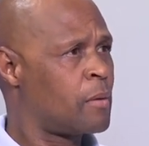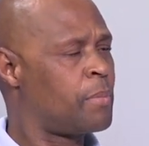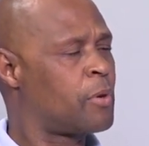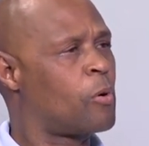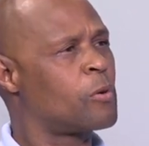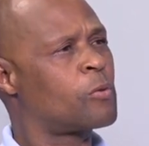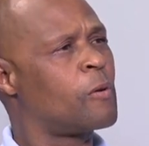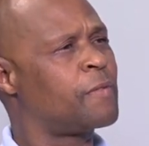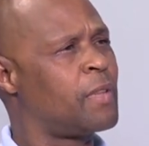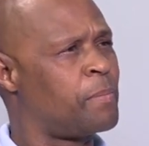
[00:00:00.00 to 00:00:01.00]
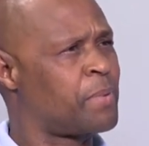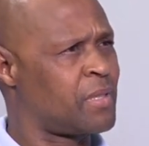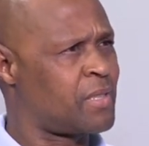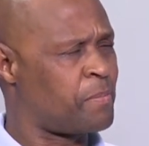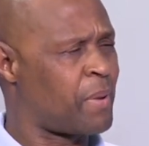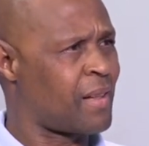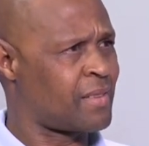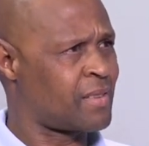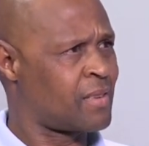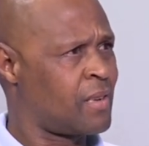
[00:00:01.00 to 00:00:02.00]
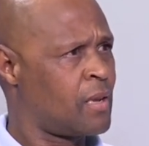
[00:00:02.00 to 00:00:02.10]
Because of the principals.